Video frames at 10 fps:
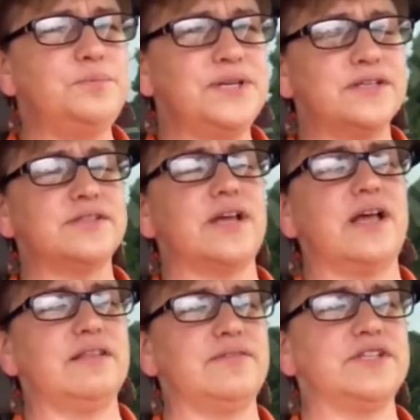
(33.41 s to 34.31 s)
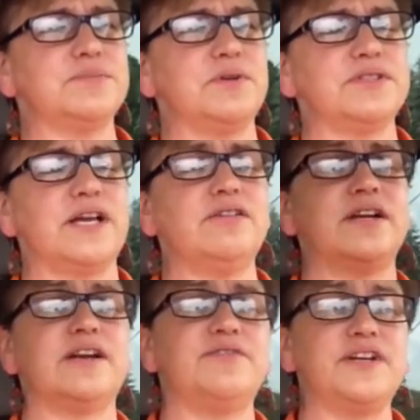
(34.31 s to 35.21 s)
because I live in a small town,
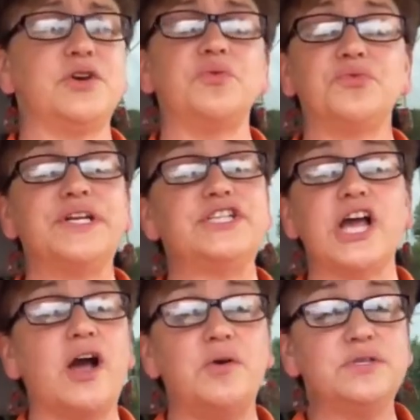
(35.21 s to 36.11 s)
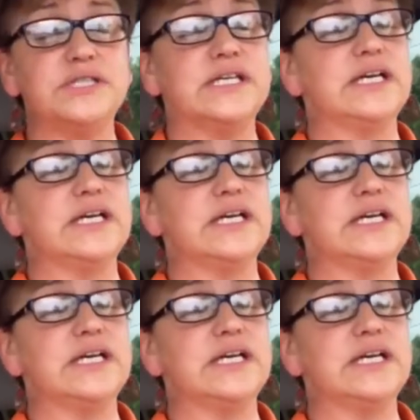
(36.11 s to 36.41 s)
and if I don't reach out,